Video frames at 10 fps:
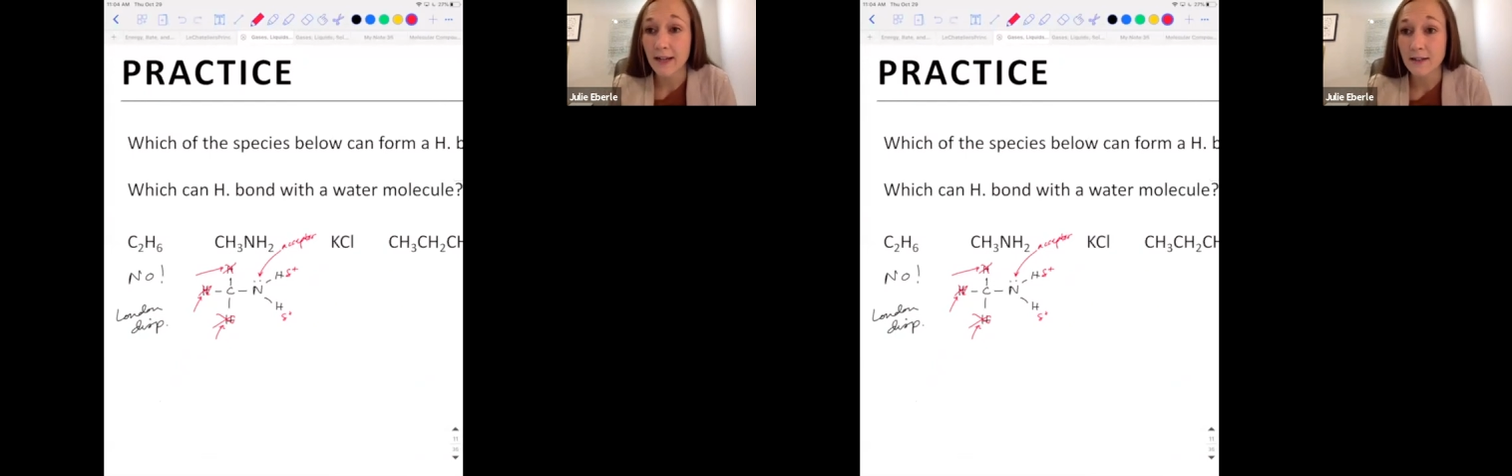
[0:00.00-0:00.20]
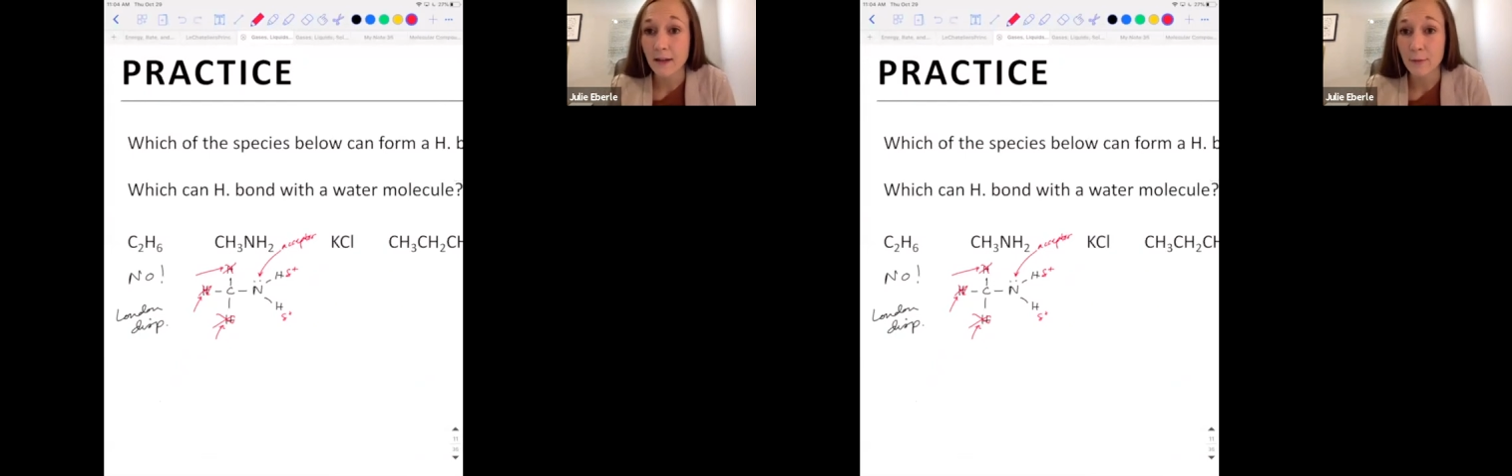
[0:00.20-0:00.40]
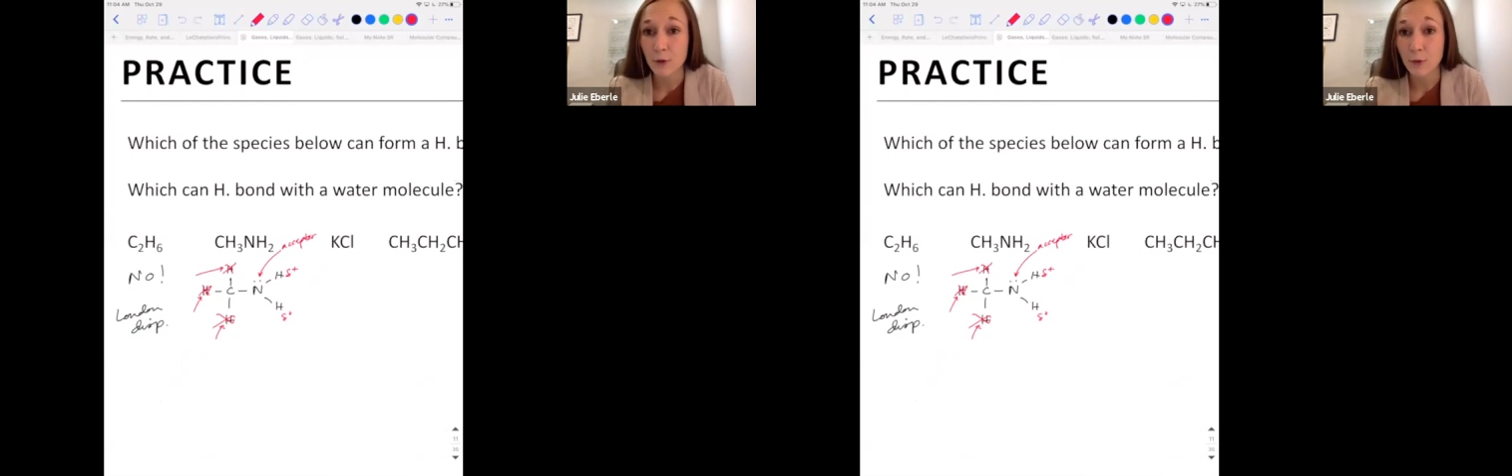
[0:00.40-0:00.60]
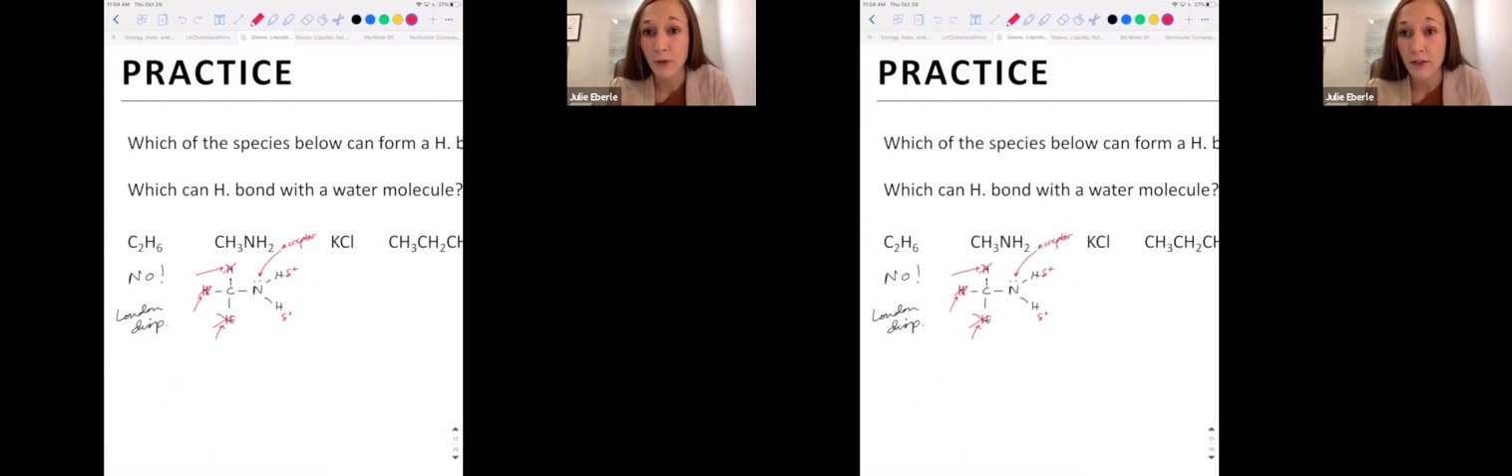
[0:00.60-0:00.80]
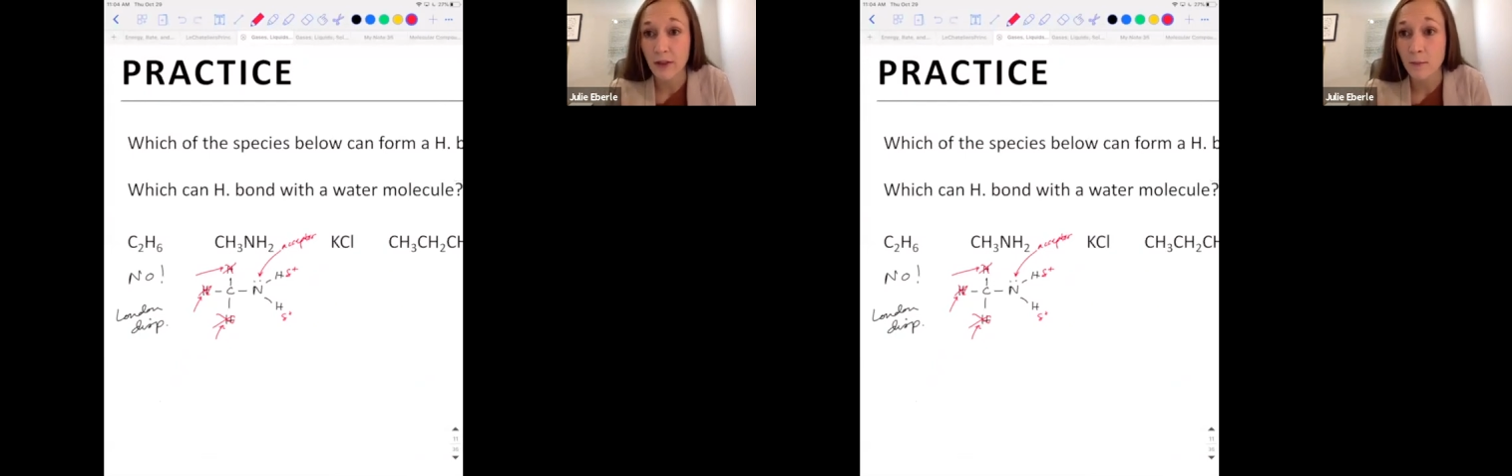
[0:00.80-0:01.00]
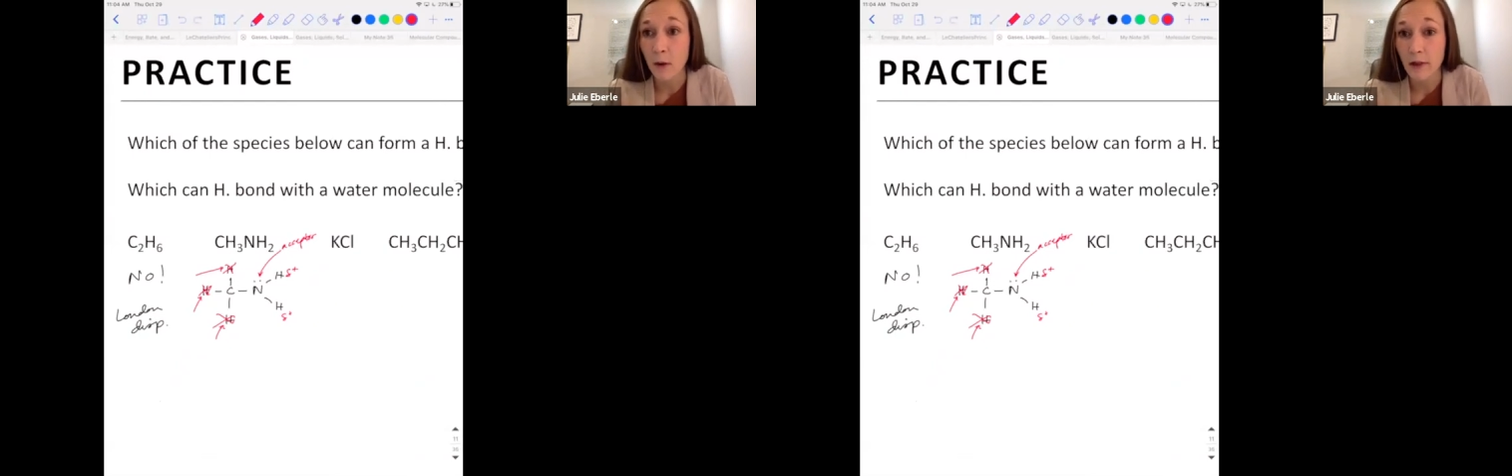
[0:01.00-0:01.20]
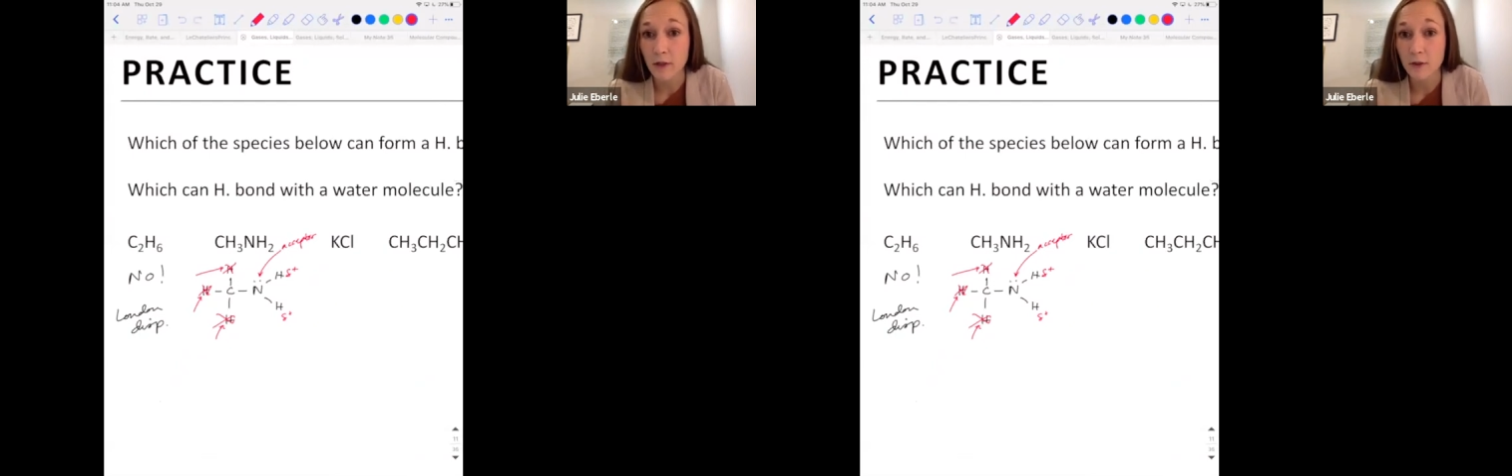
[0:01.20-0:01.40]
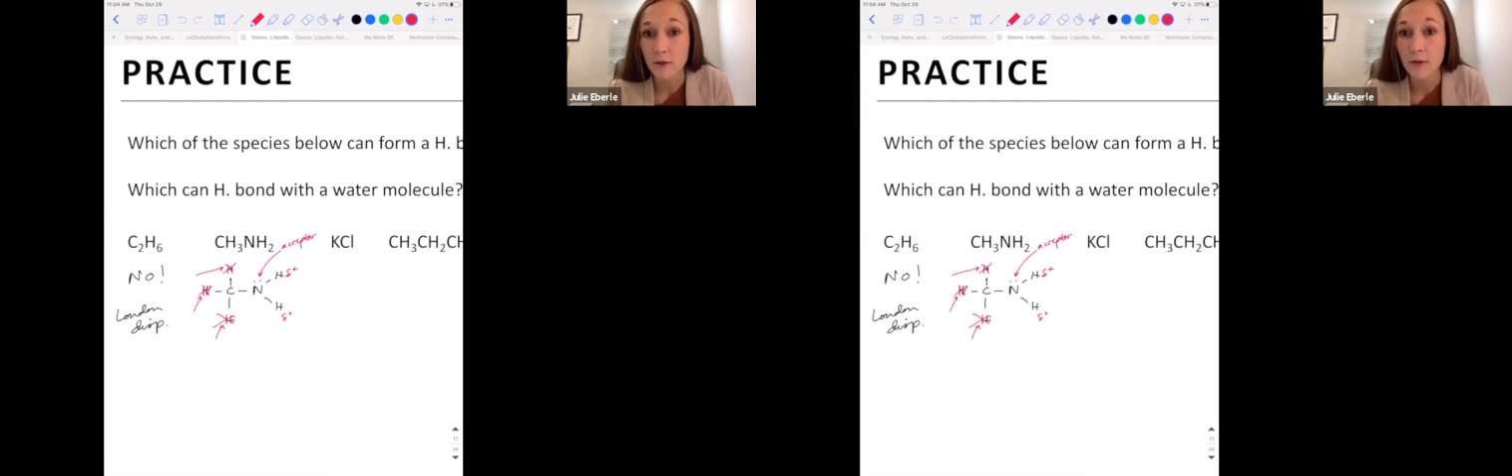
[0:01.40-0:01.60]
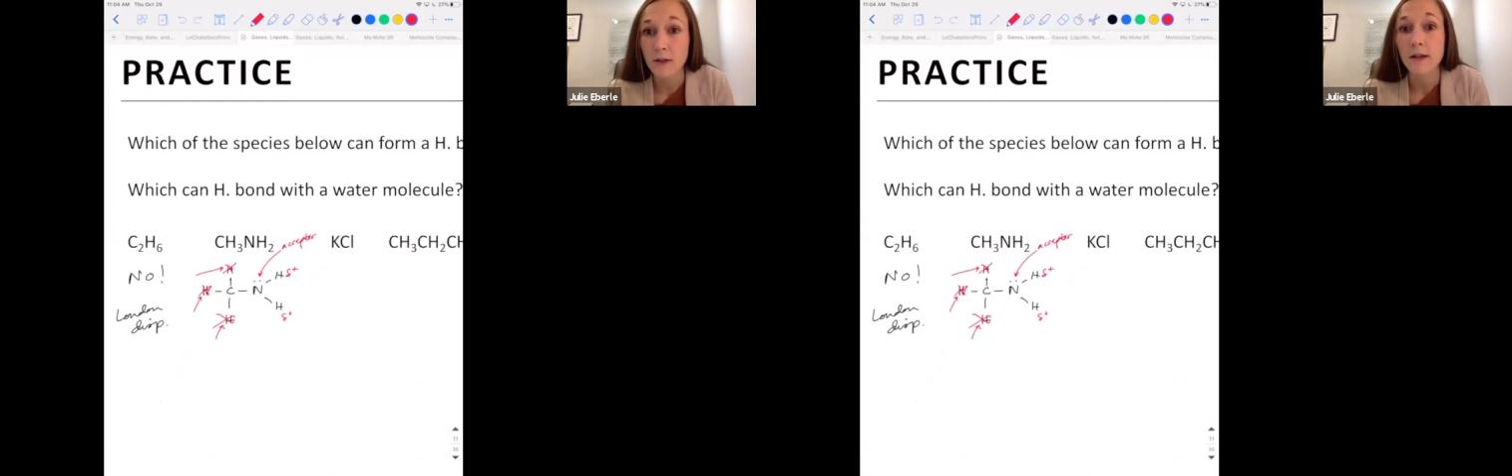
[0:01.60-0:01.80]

acceptor within the molecule?